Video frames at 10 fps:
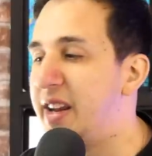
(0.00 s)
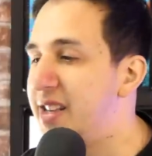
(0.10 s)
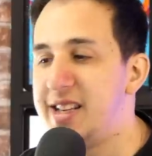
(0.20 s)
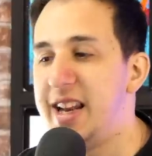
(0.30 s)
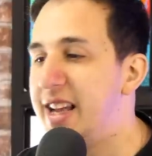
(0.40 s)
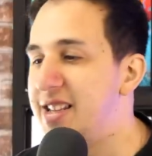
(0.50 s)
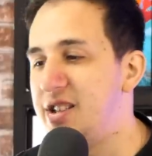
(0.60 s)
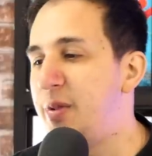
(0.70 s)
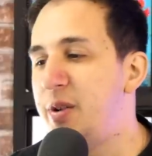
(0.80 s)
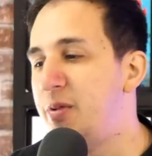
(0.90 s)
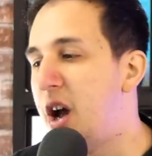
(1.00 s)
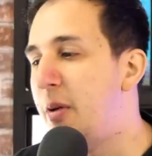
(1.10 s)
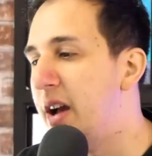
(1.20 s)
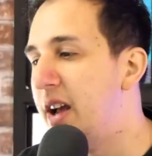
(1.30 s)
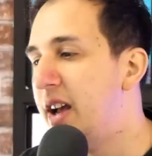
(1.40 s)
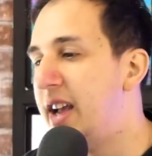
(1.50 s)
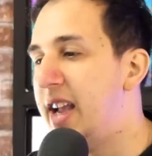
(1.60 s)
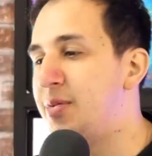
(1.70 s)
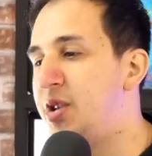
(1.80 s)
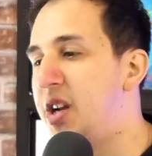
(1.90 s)
He still is. We all know it. He
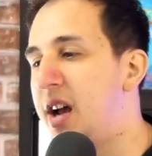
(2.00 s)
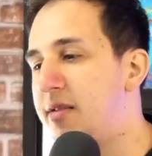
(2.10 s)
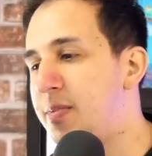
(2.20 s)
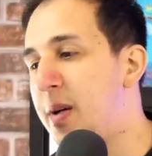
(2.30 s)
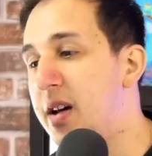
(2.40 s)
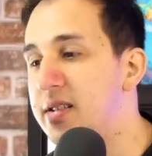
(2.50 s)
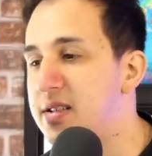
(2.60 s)
absolutely loves Spurs.